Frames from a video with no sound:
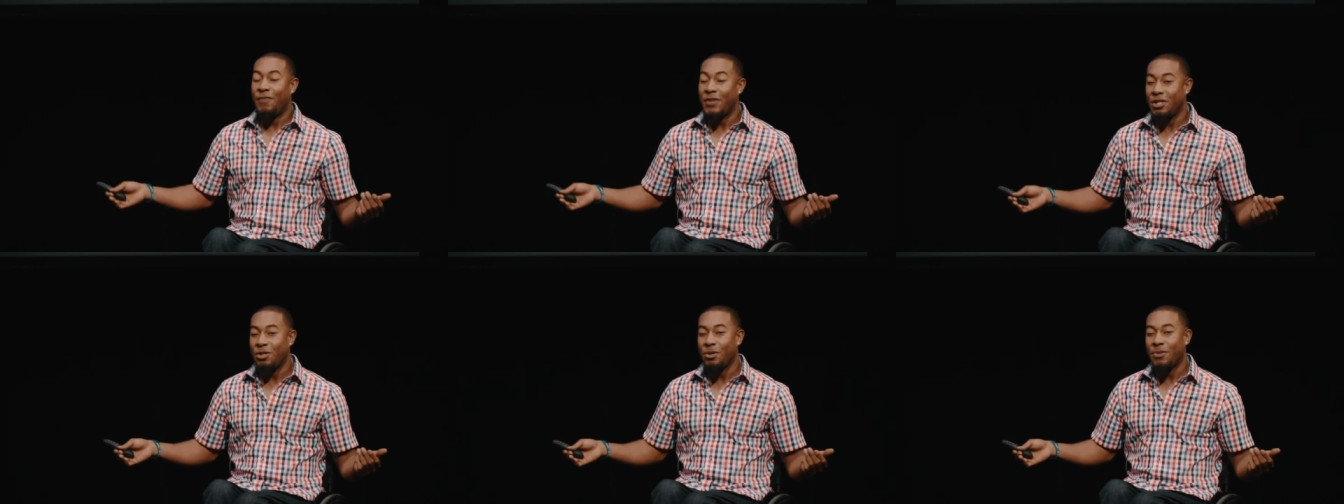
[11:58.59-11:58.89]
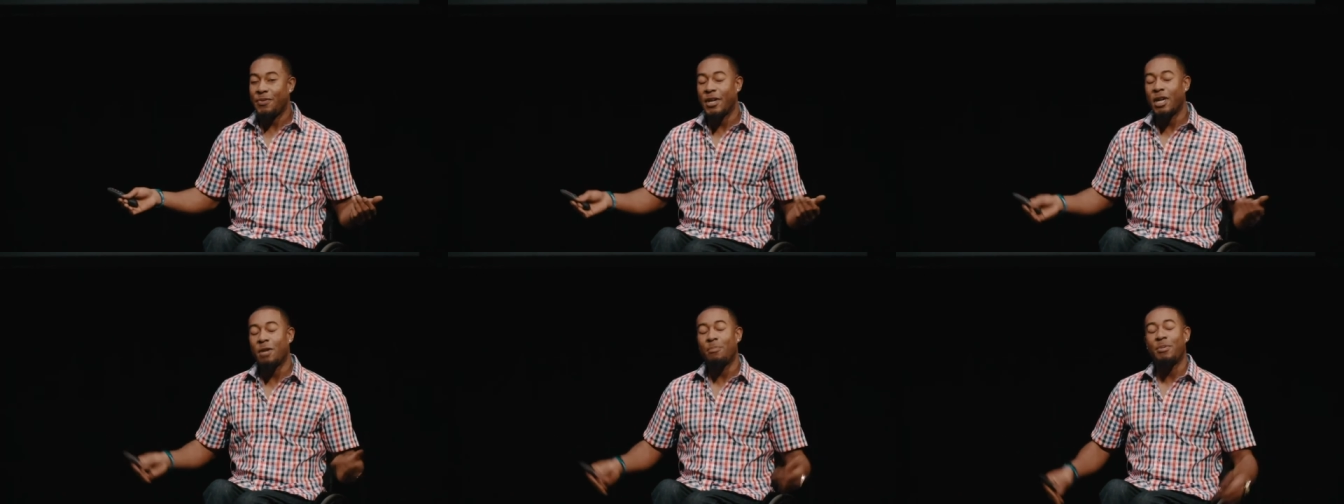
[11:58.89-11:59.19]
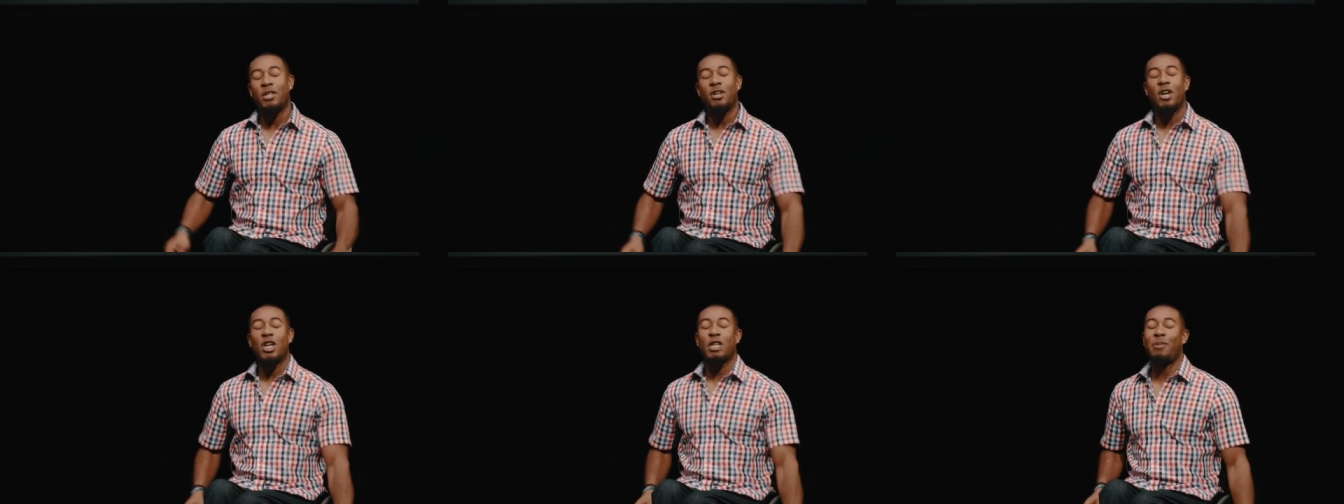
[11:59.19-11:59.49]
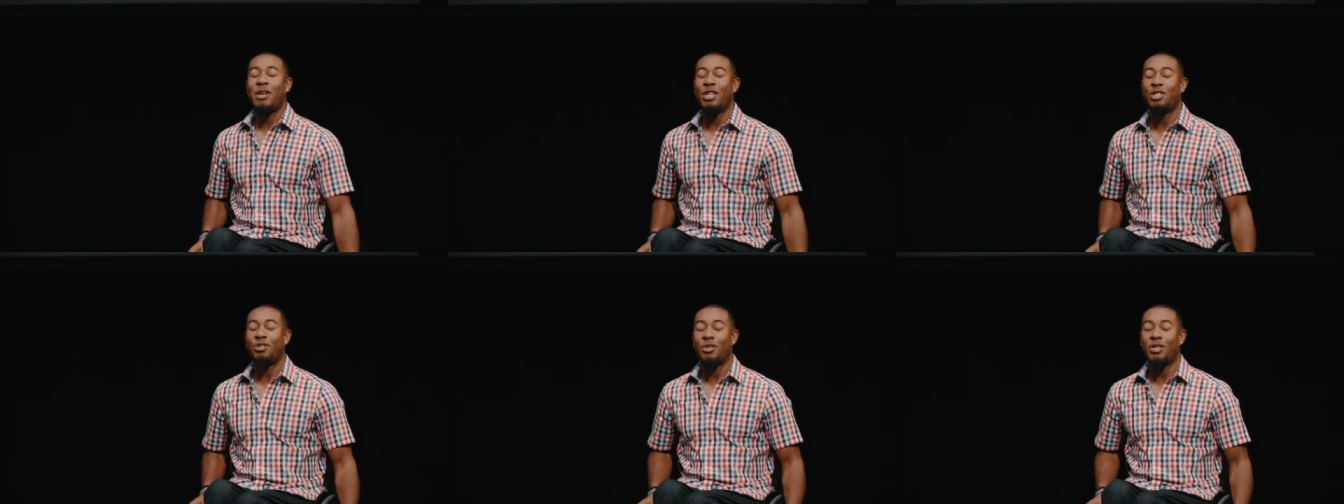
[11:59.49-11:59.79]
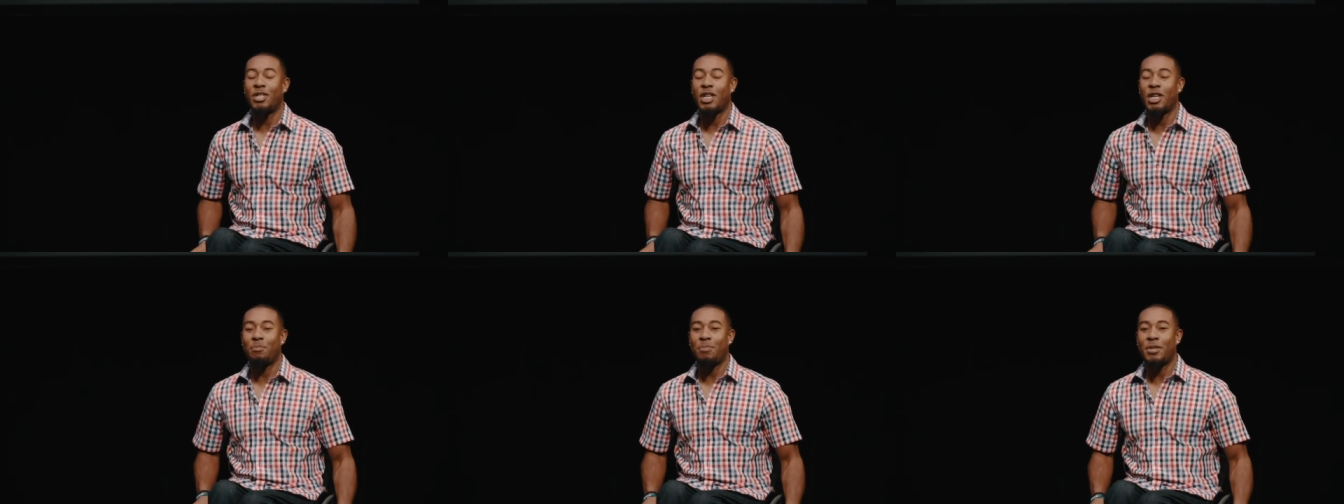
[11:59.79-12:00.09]
physiotherapy and
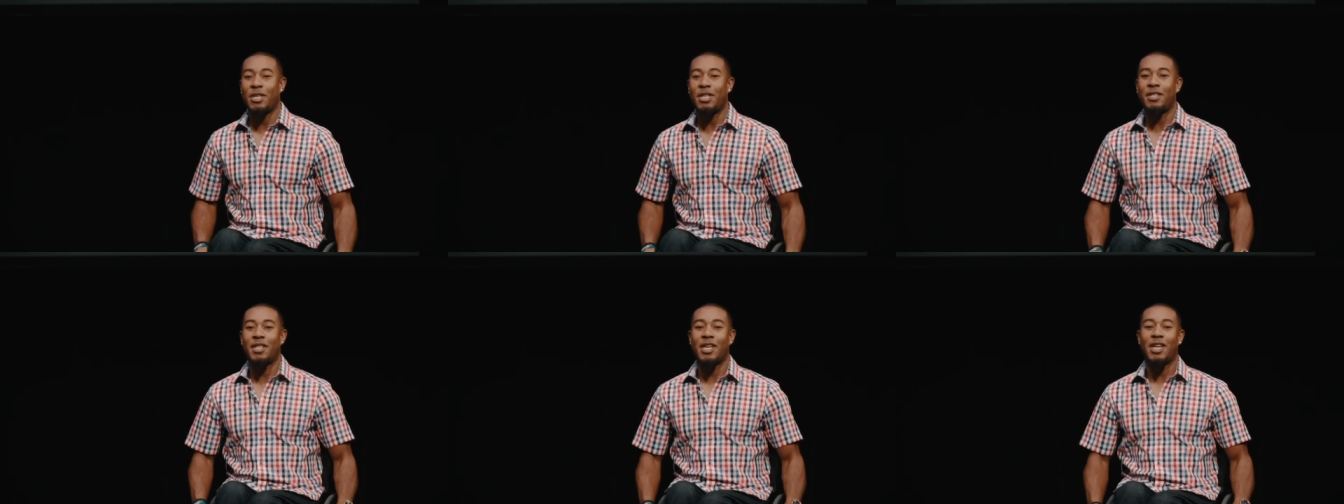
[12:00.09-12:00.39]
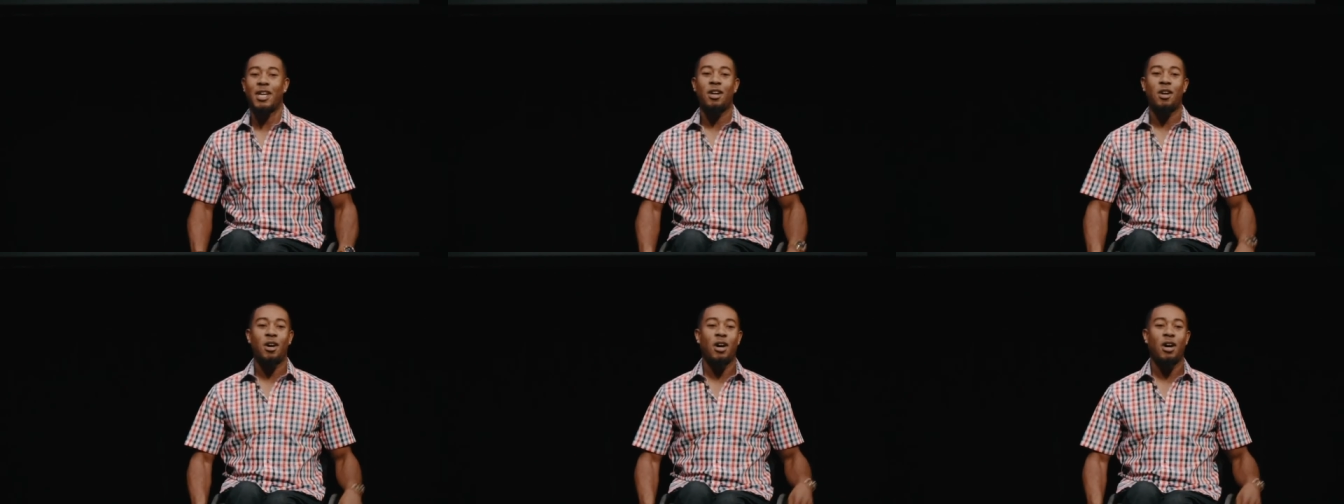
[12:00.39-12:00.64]
occupational therapy, thank